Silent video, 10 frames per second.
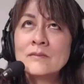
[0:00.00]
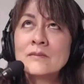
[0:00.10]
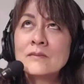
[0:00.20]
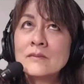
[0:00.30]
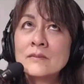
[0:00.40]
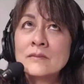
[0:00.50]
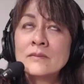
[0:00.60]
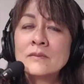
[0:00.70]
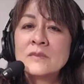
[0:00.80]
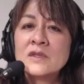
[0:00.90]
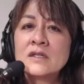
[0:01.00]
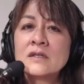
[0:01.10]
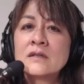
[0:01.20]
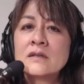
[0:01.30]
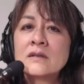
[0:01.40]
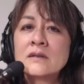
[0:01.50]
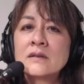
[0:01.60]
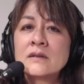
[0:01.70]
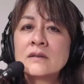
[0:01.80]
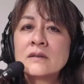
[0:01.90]
Earlier, it was all about
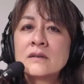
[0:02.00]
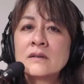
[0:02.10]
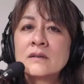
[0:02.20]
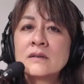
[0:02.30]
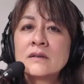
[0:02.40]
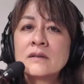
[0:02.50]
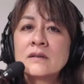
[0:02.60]
pressure. It